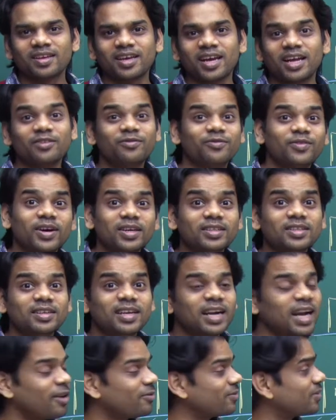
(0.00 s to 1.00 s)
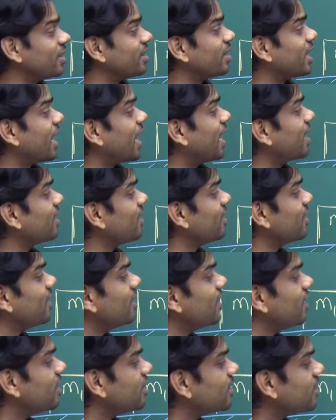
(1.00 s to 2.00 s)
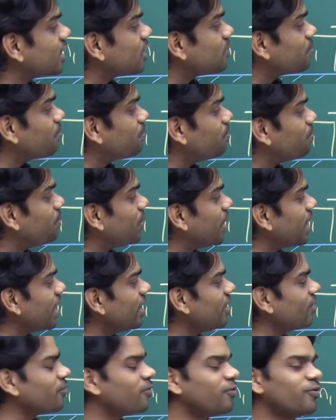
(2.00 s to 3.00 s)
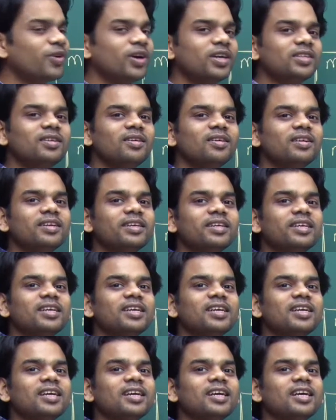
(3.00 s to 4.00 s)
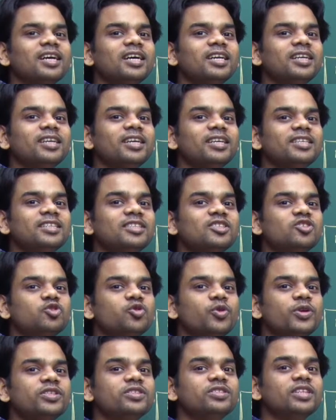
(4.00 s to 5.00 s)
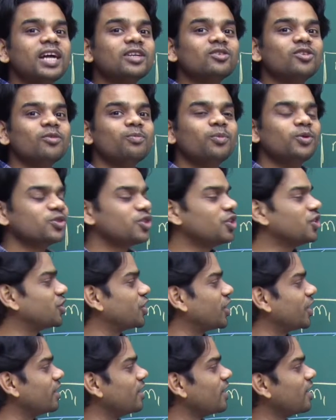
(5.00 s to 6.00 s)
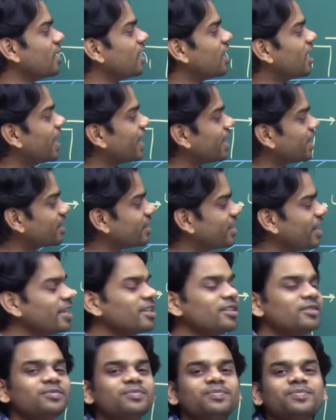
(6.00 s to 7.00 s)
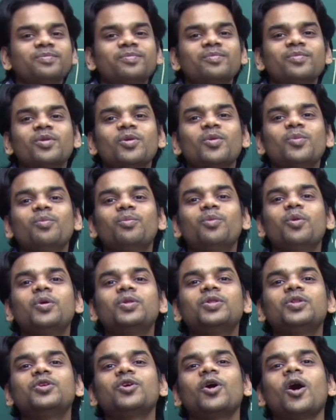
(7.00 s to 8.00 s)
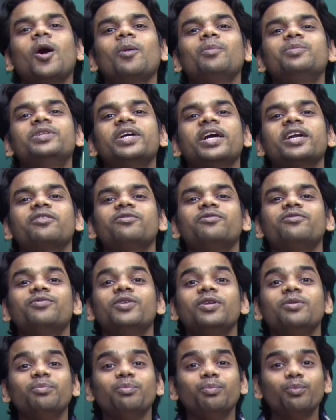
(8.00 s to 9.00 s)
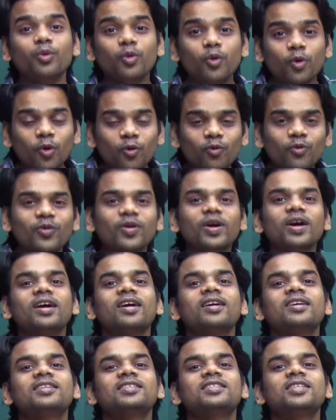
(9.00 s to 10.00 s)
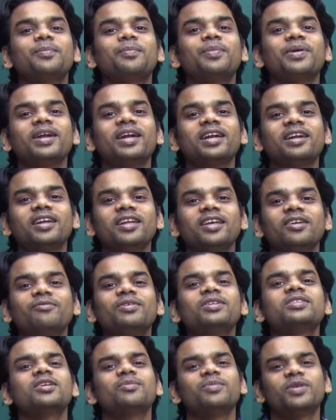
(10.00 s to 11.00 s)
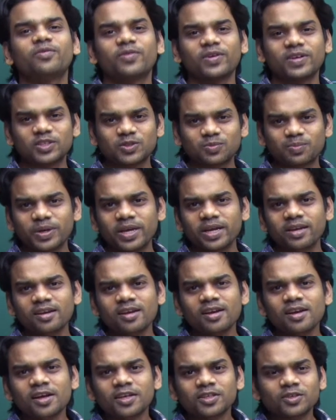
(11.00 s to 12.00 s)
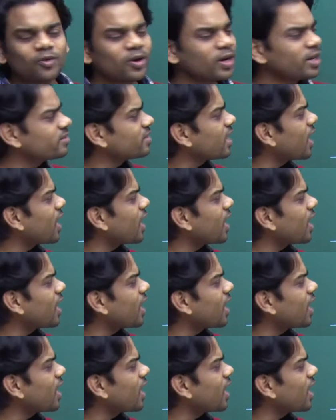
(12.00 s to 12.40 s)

And further, after that, the spring further reaches to its natural position, and then both the object will move separately with some different speed. So what is